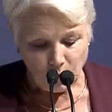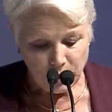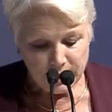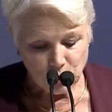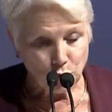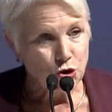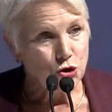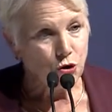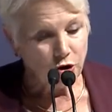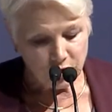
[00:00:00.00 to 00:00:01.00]

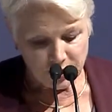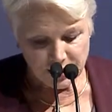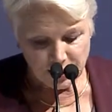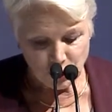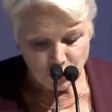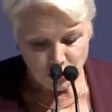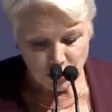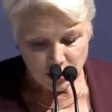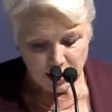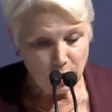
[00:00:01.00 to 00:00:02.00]
research
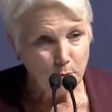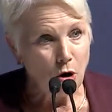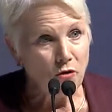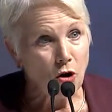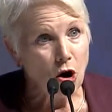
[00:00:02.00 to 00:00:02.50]
organizations, and above